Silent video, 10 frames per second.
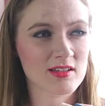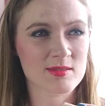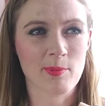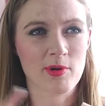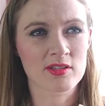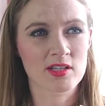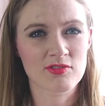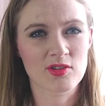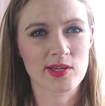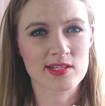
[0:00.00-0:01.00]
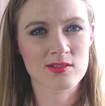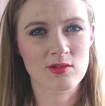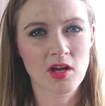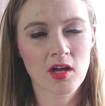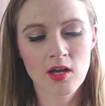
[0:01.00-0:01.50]
It's my birthday in a few weeks,
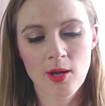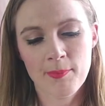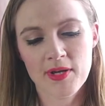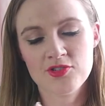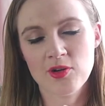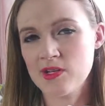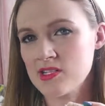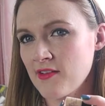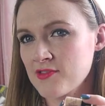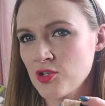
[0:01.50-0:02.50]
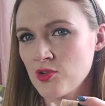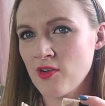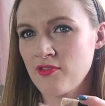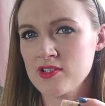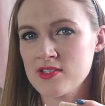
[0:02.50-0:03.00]
so I may treat myself to
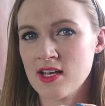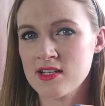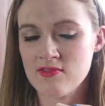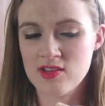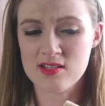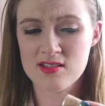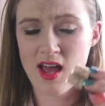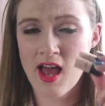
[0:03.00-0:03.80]
a full size of this.